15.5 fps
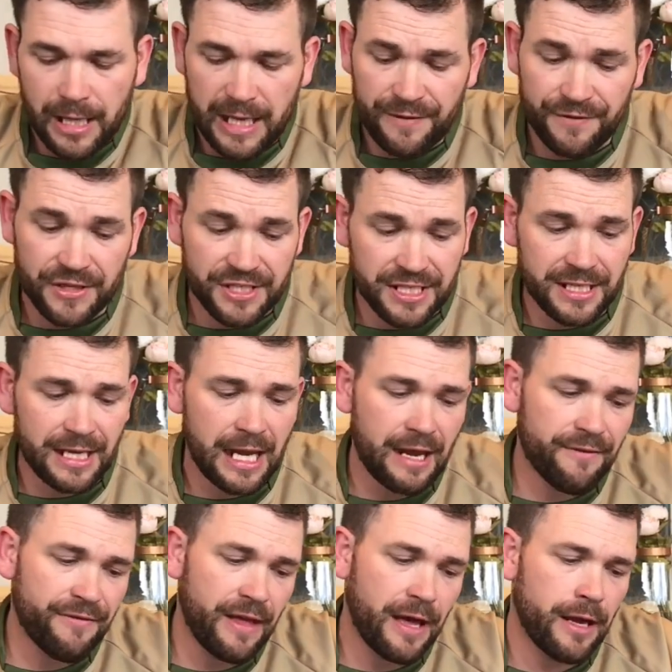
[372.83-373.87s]
If you didn't
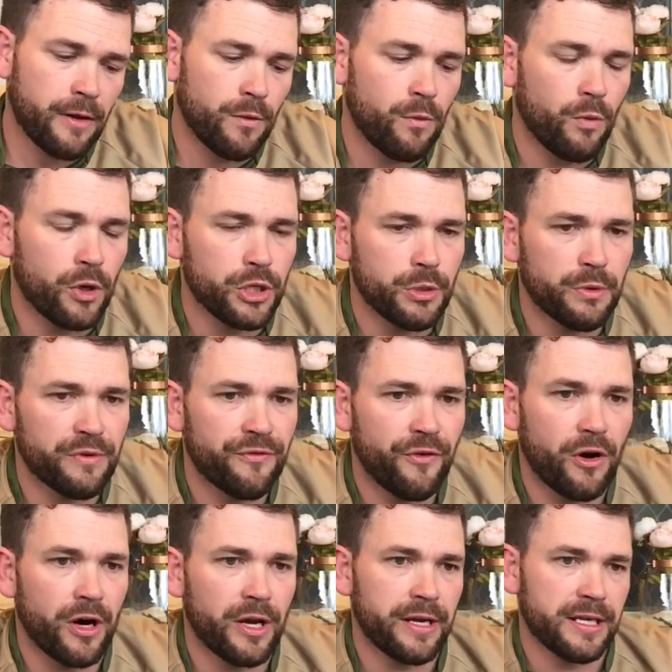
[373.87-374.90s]
have that, what you would
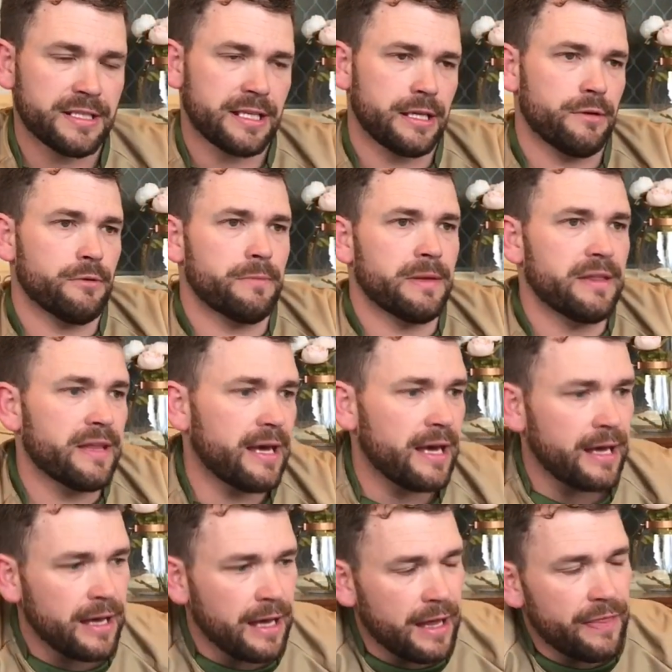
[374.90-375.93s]
find is that you would be
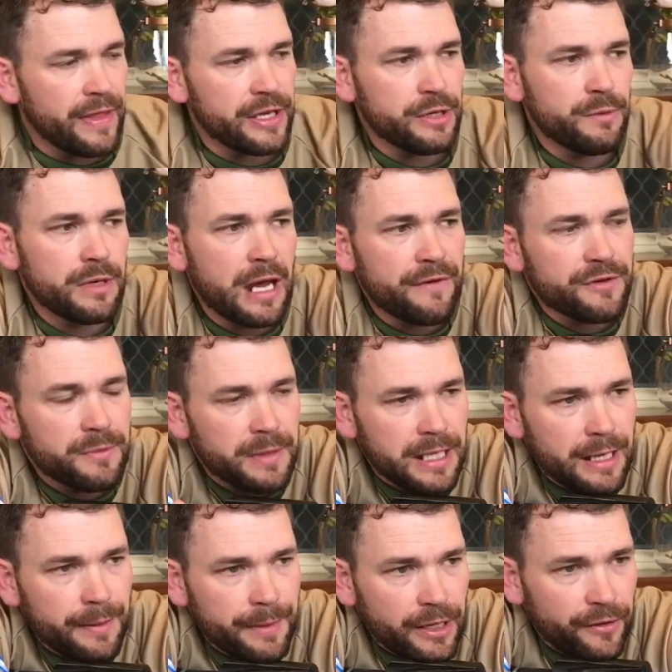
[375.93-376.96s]
there, and then you would have to be
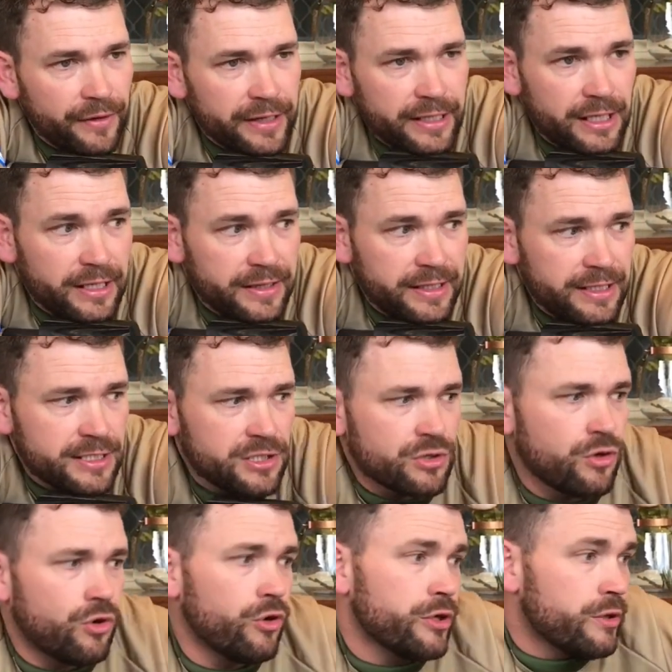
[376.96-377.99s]
coming around like this,
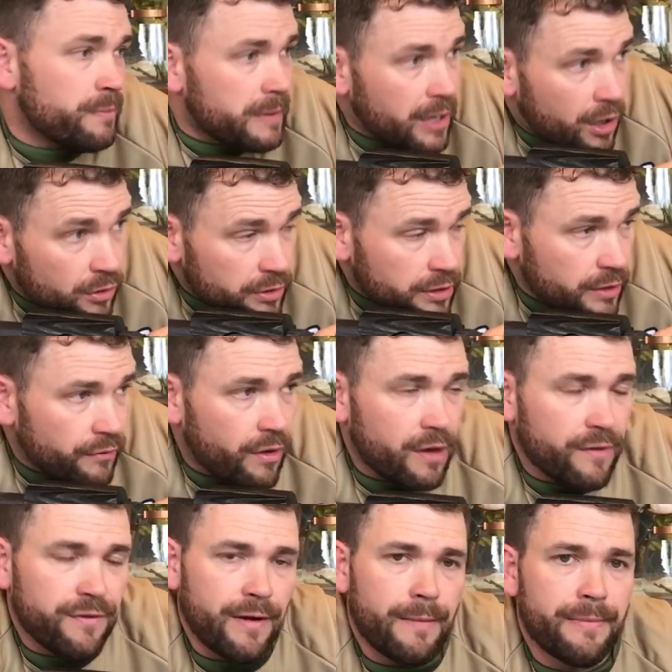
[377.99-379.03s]
or you'd be holding the
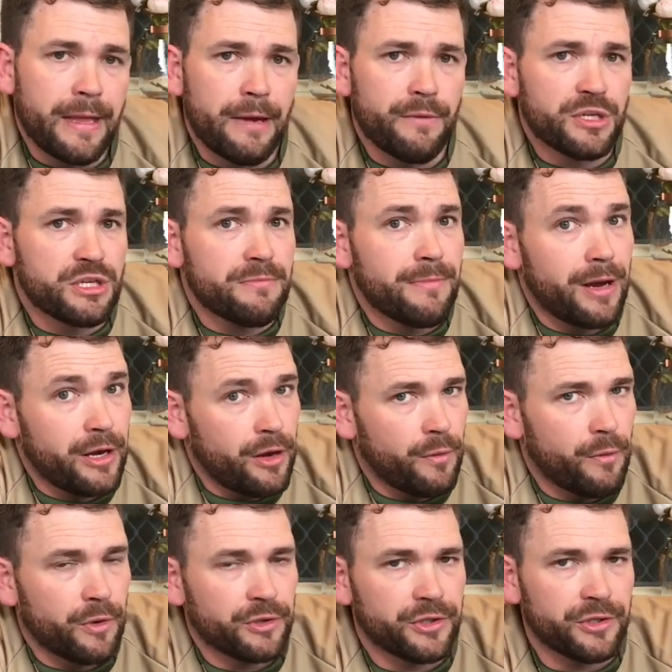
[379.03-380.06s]
rifle up there, which you may
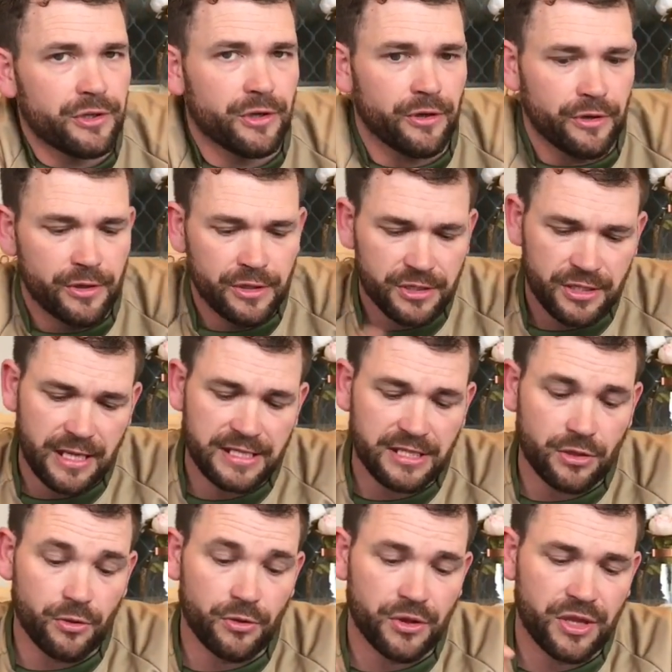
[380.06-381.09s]
not want to do. So that's
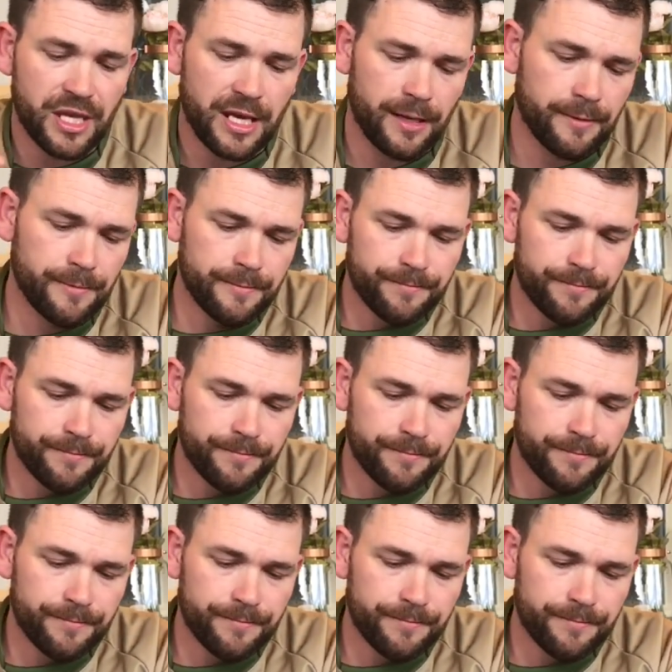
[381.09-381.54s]
a good thing.